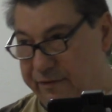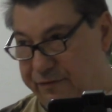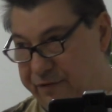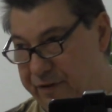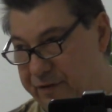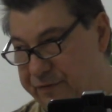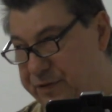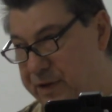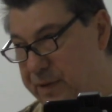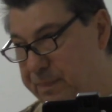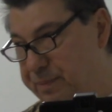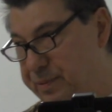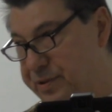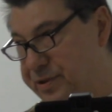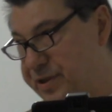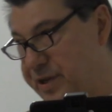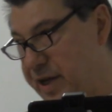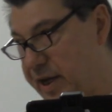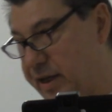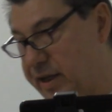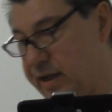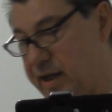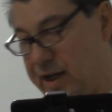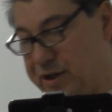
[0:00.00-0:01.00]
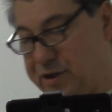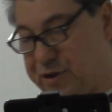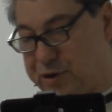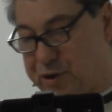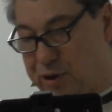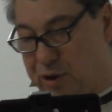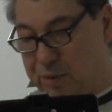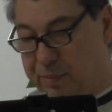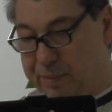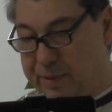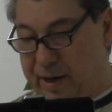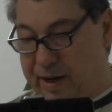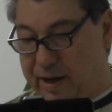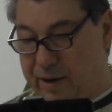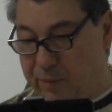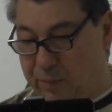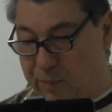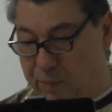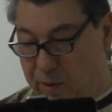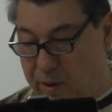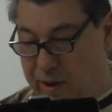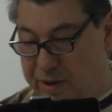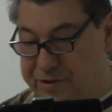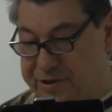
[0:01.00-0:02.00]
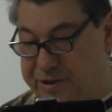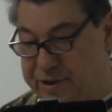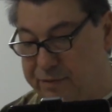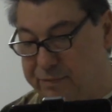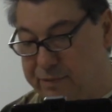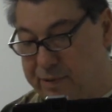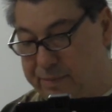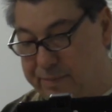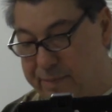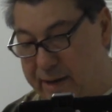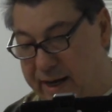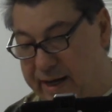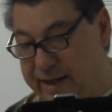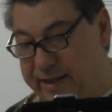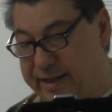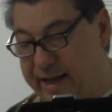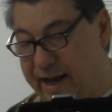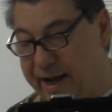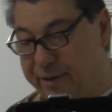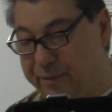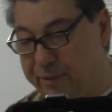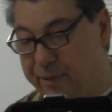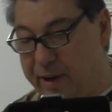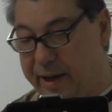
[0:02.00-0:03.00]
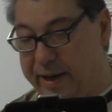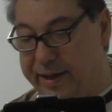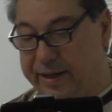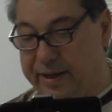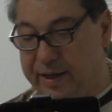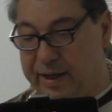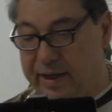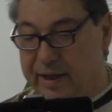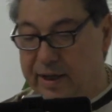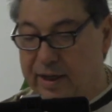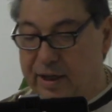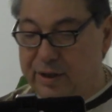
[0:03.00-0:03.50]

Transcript: 50% got sober at once and remained that way,